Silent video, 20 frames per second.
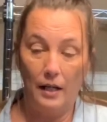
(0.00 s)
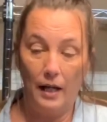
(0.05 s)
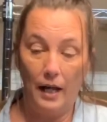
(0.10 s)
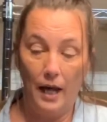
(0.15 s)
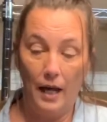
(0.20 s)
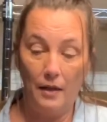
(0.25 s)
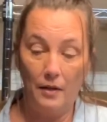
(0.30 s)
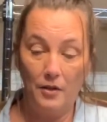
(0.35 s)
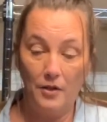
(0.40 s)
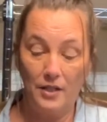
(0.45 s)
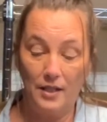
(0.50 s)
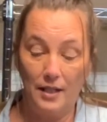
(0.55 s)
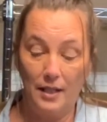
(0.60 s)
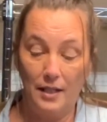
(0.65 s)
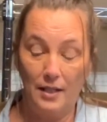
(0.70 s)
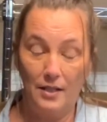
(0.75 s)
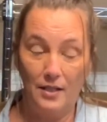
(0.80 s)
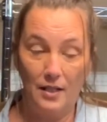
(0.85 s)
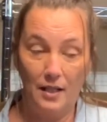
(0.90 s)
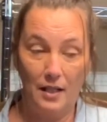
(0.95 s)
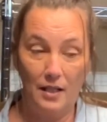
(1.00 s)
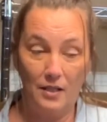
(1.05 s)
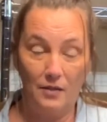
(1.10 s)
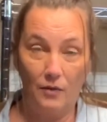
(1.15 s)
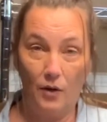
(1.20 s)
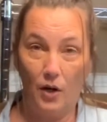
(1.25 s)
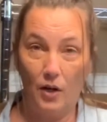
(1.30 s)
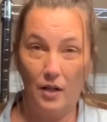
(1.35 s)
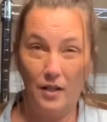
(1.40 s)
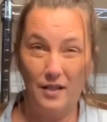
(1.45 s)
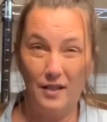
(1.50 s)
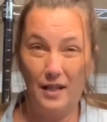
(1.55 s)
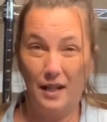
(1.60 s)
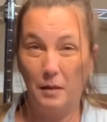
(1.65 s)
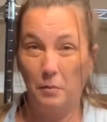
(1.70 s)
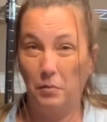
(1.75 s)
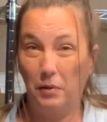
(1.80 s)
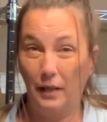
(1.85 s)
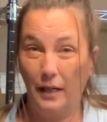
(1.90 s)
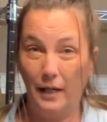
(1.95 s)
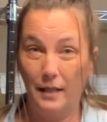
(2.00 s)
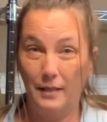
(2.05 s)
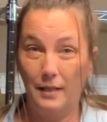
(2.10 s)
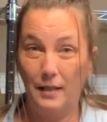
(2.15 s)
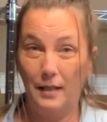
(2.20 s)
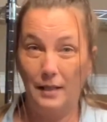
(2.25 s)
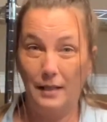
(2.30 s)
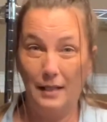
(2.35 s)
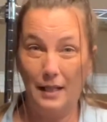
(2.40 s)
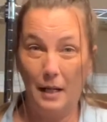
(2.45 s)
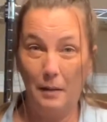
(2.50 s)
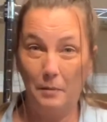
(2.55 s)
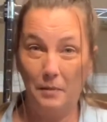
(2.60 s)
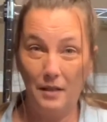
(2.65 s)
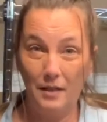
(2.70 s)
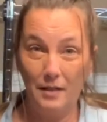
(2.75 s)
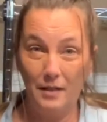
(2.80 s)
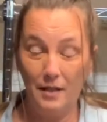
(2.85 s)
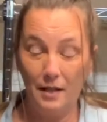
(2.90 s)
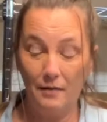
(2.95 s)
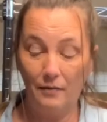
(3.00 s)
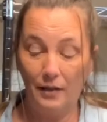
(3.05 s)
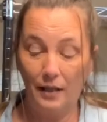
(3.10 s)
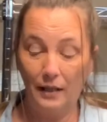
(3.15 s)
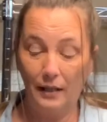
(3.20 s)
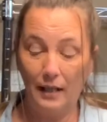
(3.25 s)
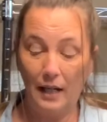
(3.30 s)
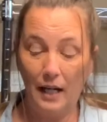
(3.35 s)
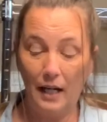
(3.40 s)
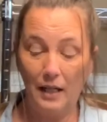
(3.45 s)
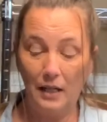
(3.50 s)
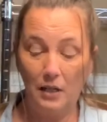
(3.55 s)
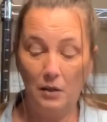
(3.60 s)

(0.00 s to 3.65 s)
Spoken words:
other seeds as far as like planting depth and stuff like that.